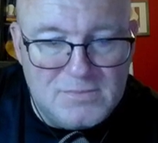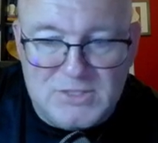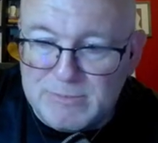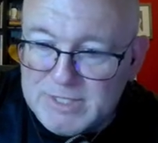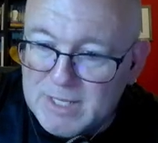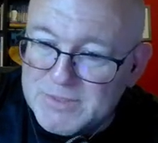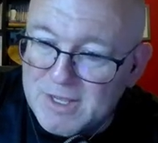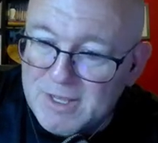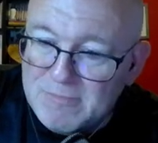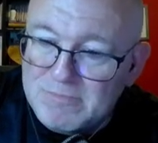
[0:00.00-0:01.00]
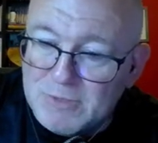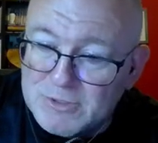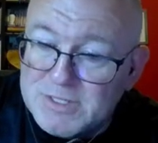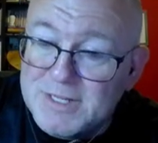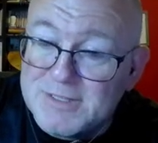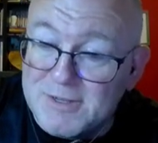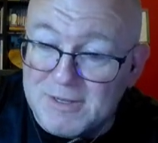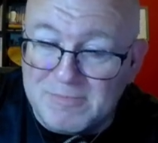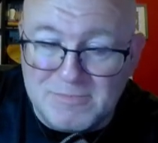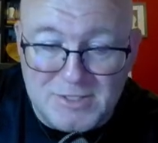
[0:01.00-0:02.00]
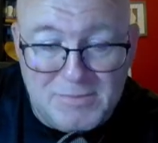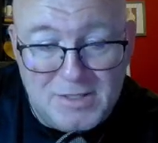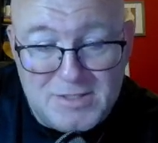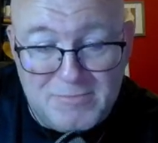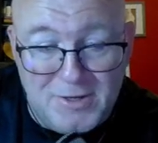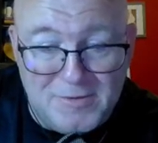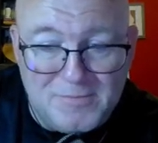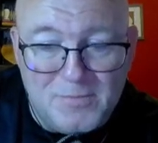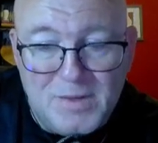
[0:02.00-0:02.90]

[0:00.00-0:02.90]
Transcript: Sometimes I am. Most nights I am. Some nights I'm not.